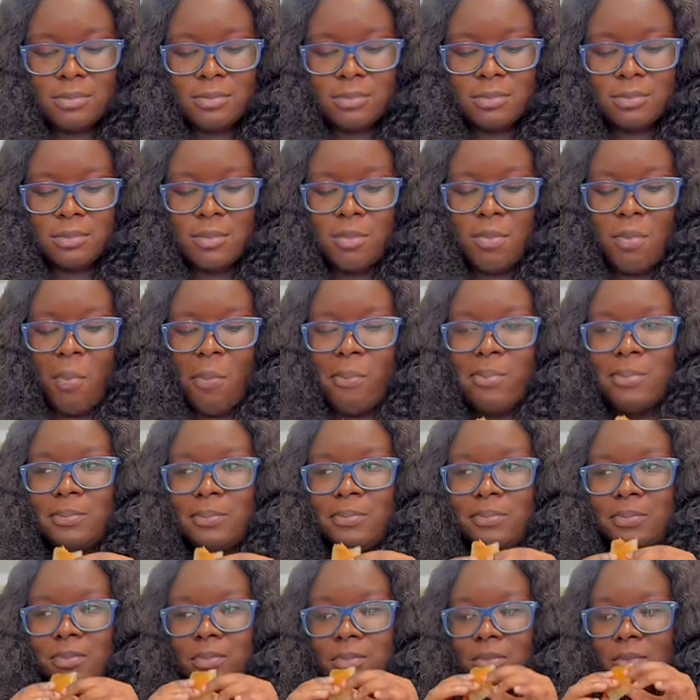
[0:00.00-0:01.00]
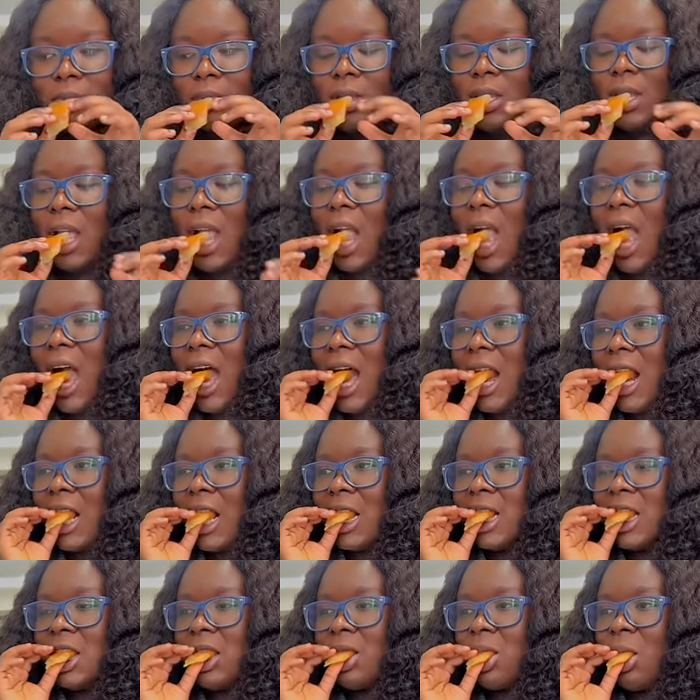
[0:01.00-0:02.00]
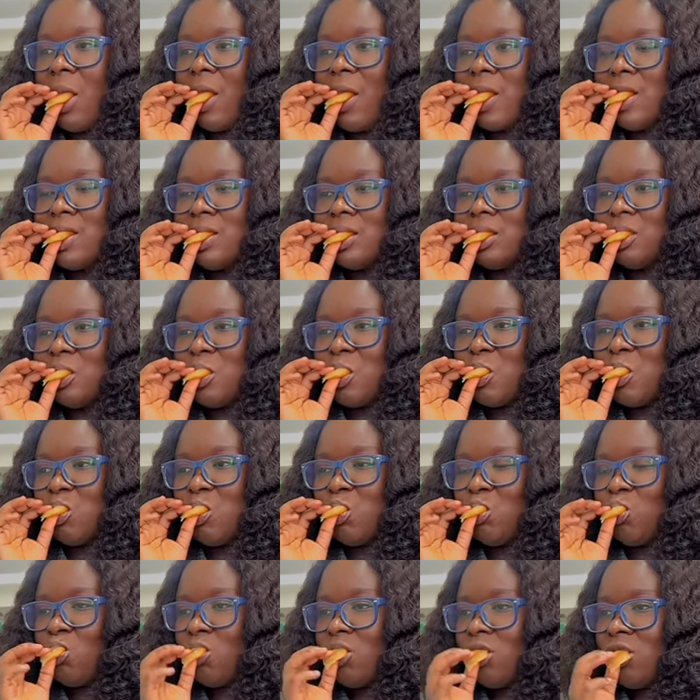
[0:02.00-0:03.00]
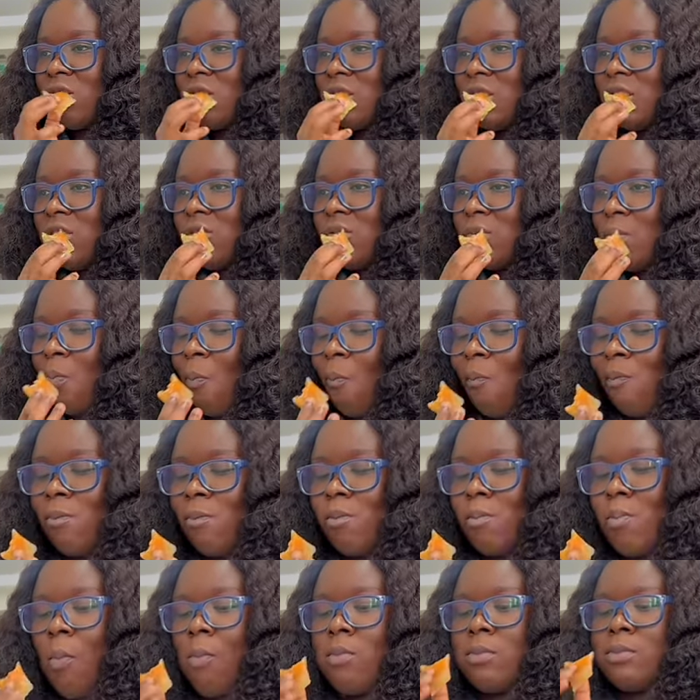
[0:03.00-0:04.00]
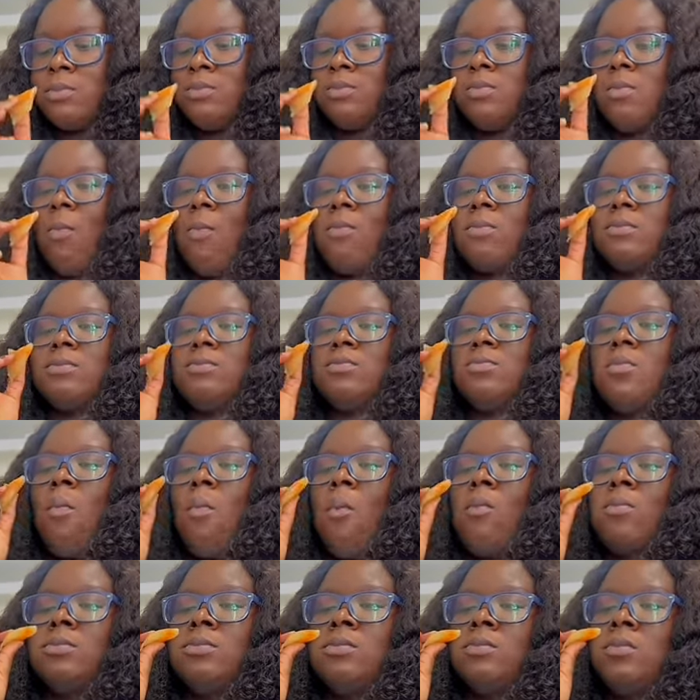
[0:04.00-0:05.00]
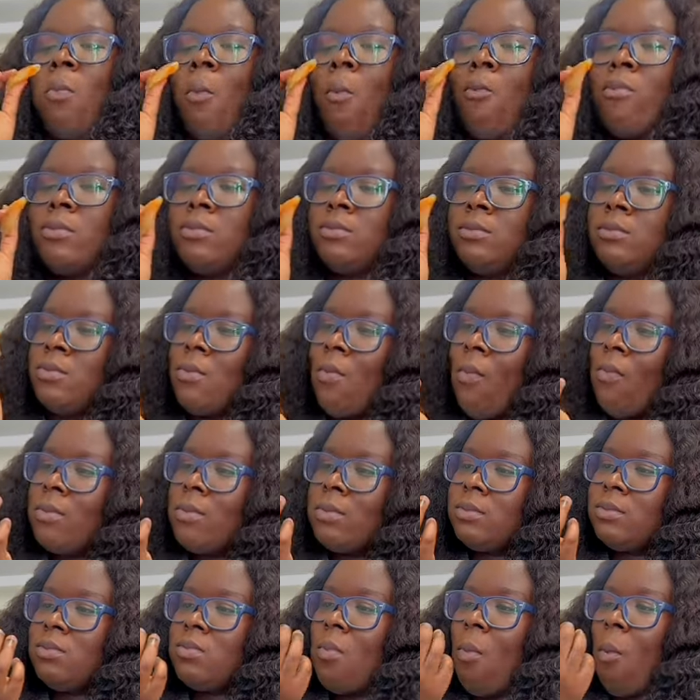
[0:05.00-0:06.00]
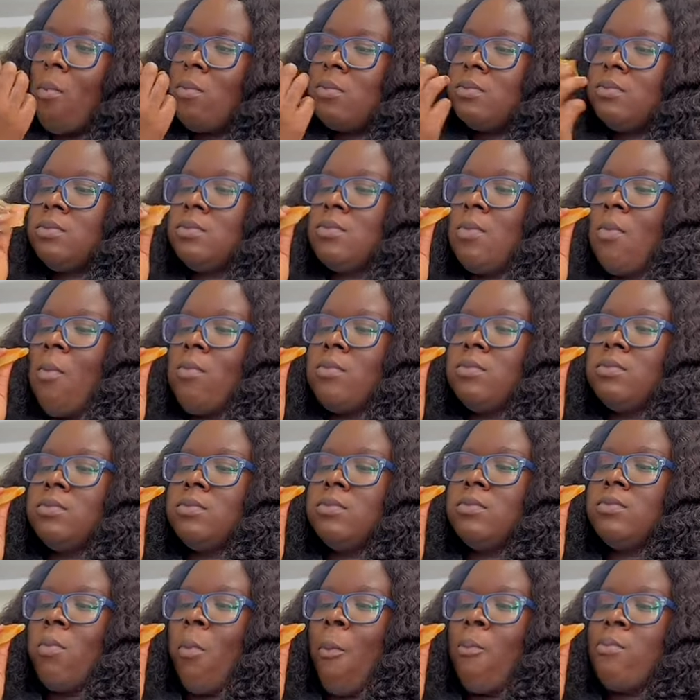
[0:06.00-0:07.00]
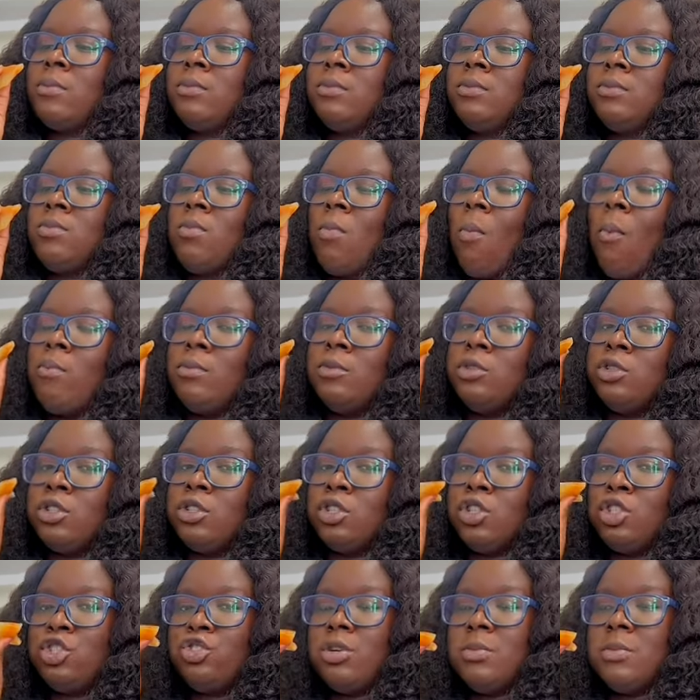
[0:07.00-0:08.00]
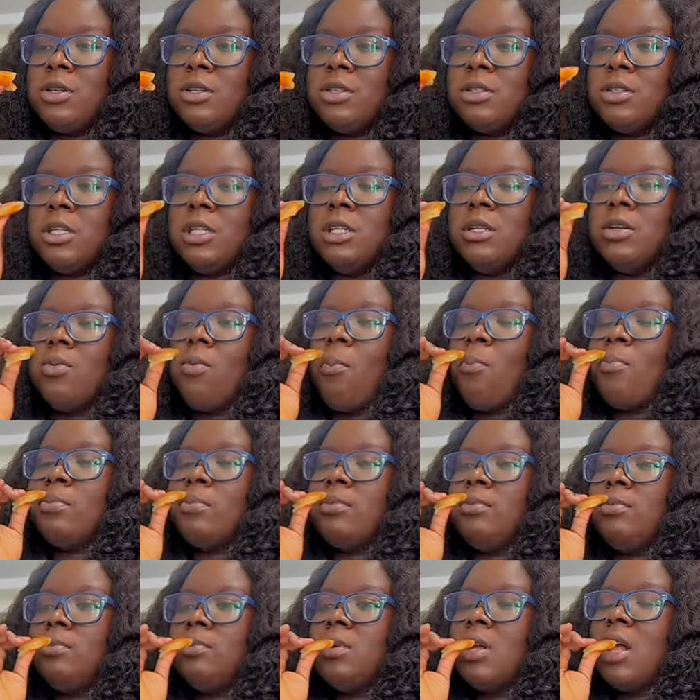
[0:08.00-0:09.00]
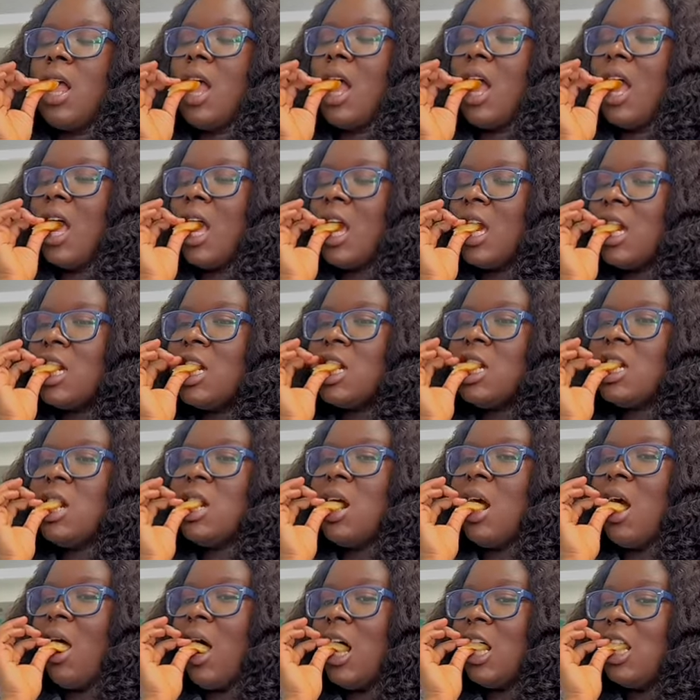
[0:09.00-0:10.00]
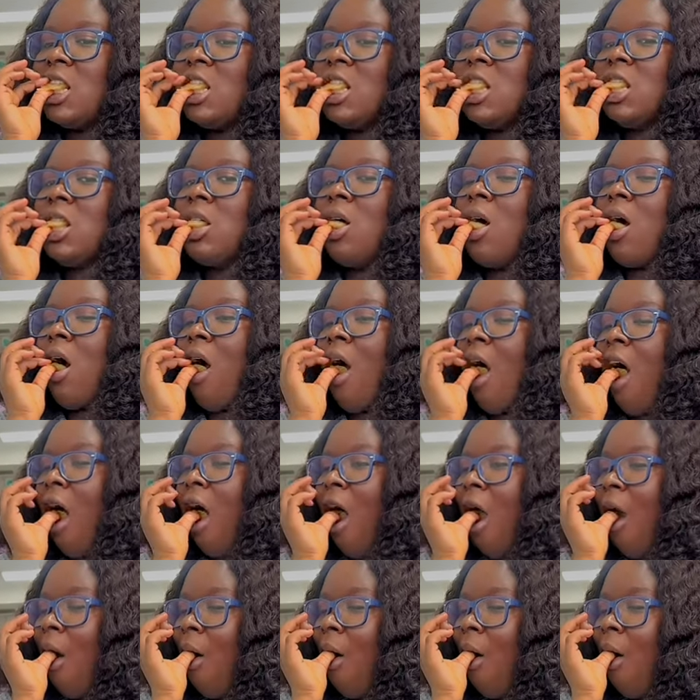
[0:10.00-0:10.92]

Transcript: Southern Vietnam is famous for floating markets. You know those markets you see, like I'm pretty sure you've seen it in a movie, them selling stuff to people and throwing stuff. So they do that. Like it's famous for that.